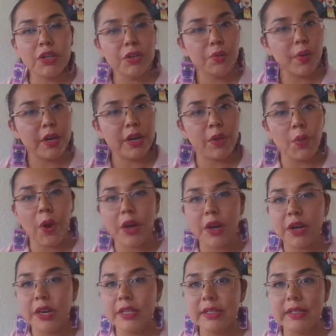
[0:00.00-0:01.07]
to running
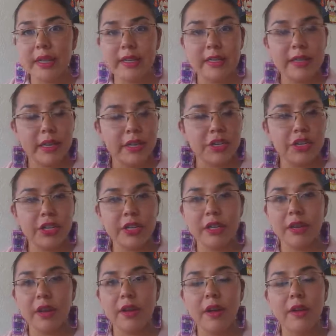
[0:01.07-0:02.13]
water and
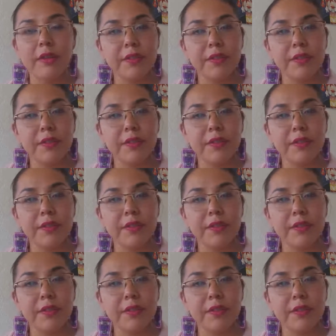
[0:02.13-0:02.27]
sanitation